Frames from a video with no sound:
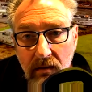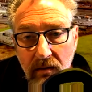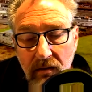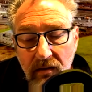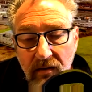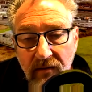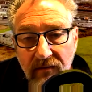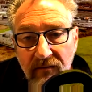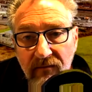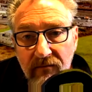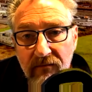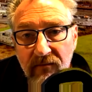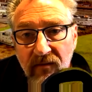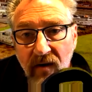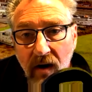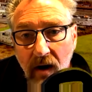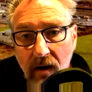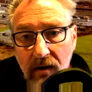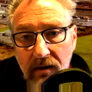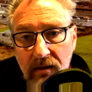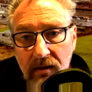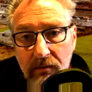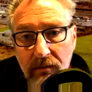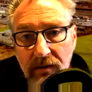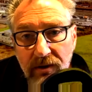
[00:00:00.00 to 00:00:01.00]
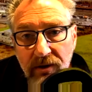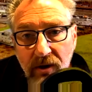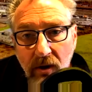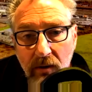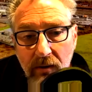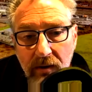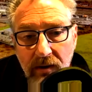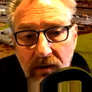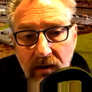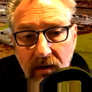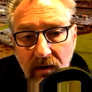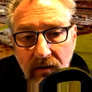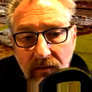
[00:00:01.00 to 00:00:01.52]
the vast
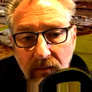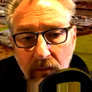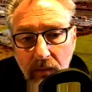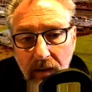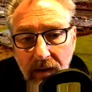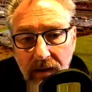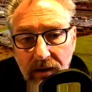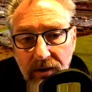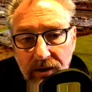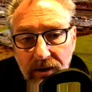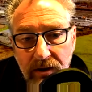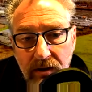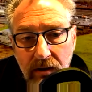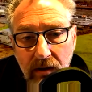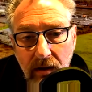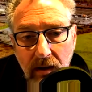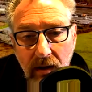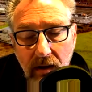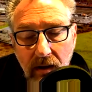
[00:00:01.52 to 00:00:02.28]
majority of which